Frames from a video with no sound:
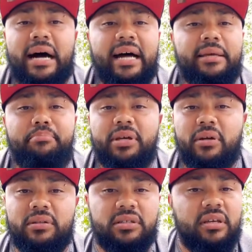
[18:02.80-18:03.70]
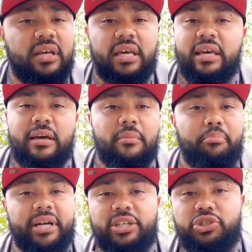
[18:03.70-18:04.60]
body build,
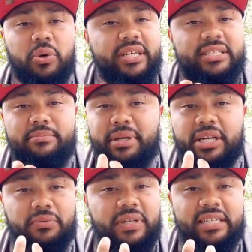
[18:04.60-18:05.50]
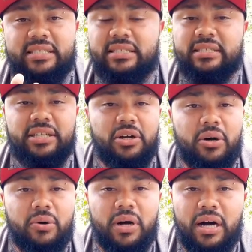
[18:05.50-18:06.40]
bigger joints, bigger wrist, you
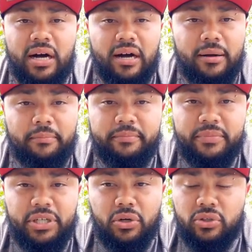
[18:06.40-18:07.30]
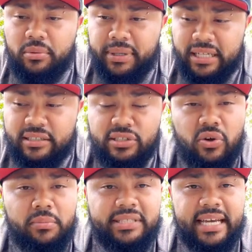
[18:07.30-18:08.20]
know, a little bit on the
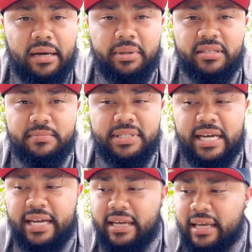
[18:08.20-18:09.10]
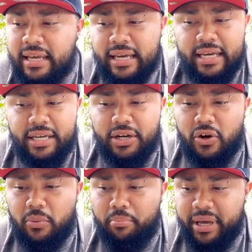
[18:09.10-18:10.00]
slower metabolism side, you
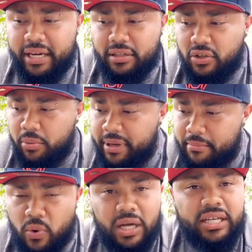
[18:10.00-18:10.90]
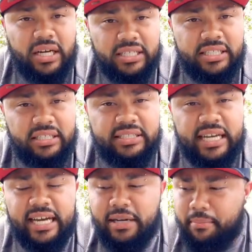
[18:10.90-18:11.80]
know, been a little bit more on the husky
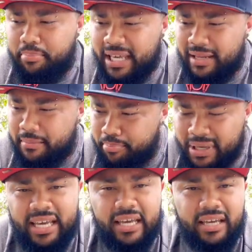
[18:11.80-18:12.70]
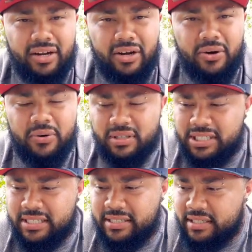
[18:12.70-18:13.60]
side, big, you know,
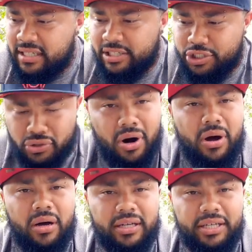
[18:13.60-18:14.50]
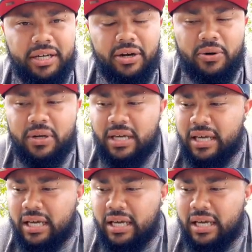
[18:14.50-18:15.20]
just strong, you know,